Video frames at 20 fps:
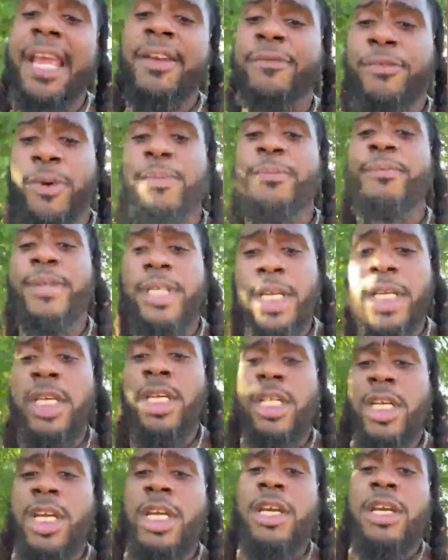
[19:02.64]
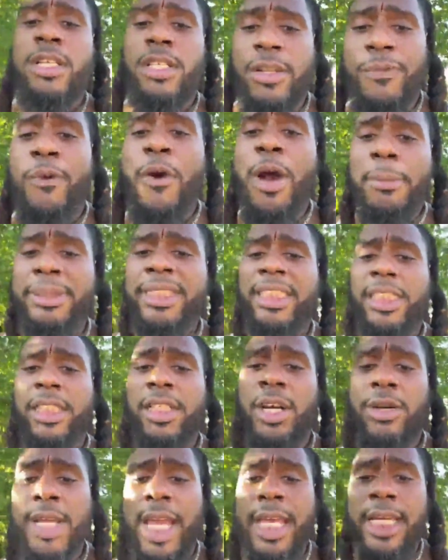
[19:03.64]
from the pharmacy,
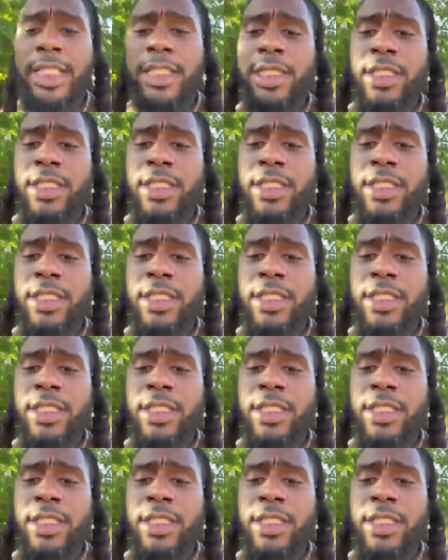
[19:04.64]
okay?